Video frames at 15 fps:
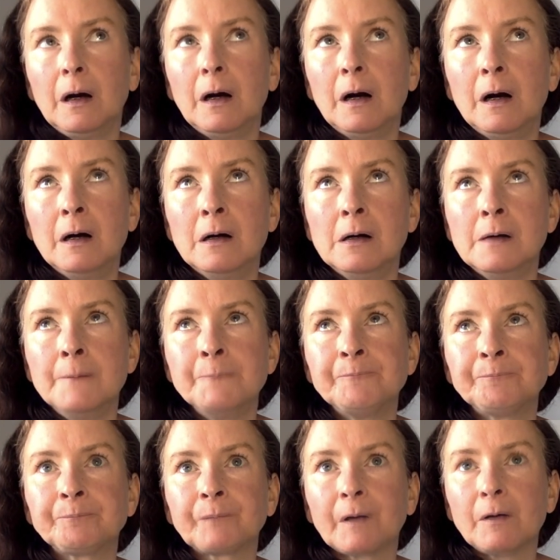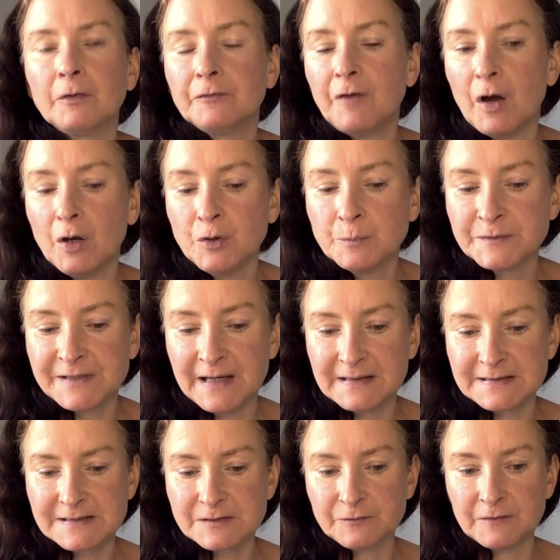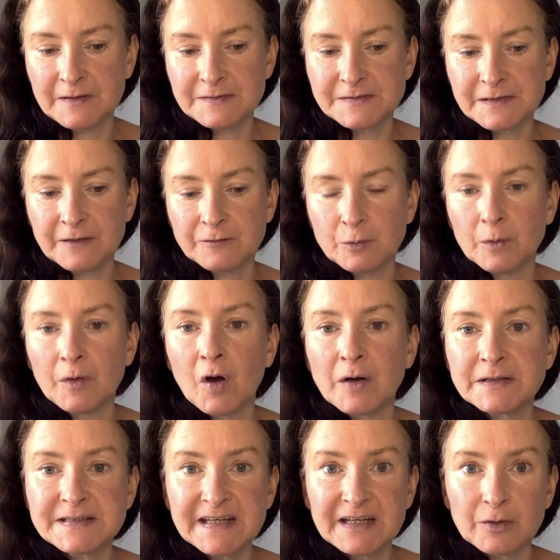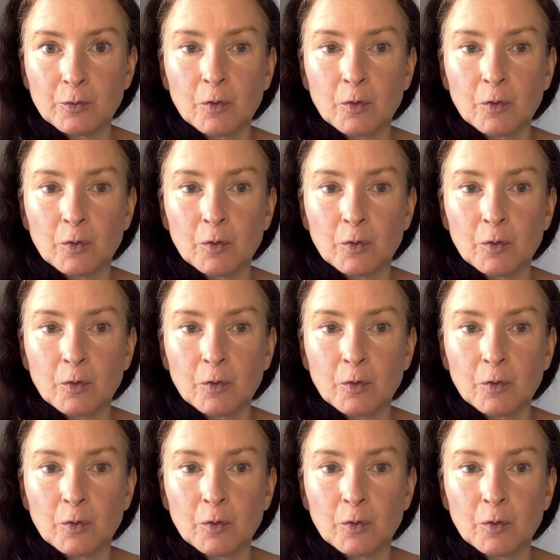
kind of home tests for this to give you an idea,